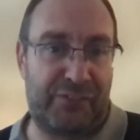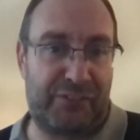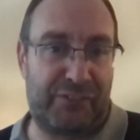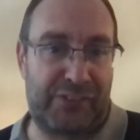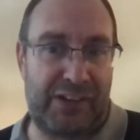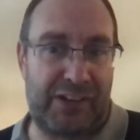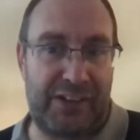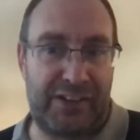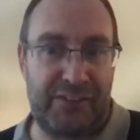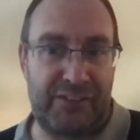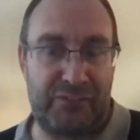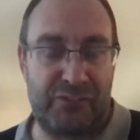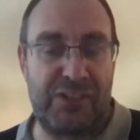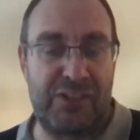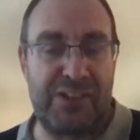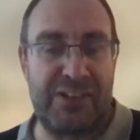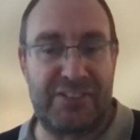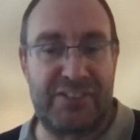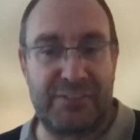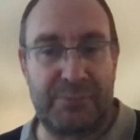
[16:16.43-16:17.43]
kind of
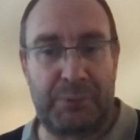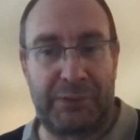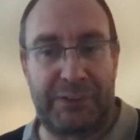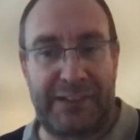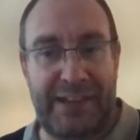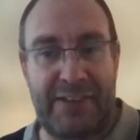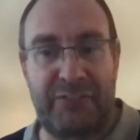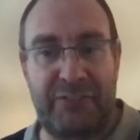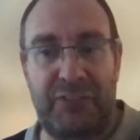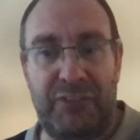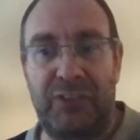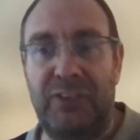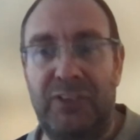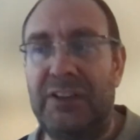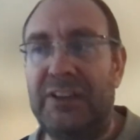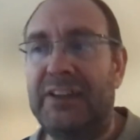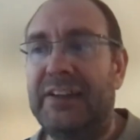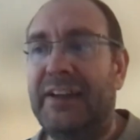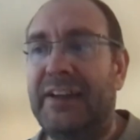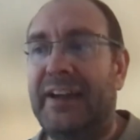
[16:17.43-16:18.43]
reasonable level,
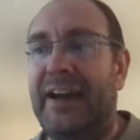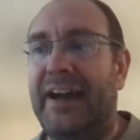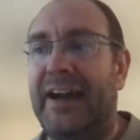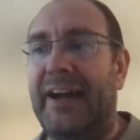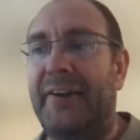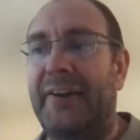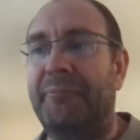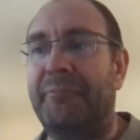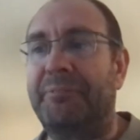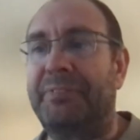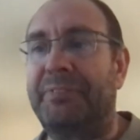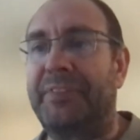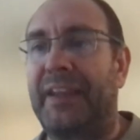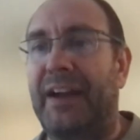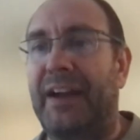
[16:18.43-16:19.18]
and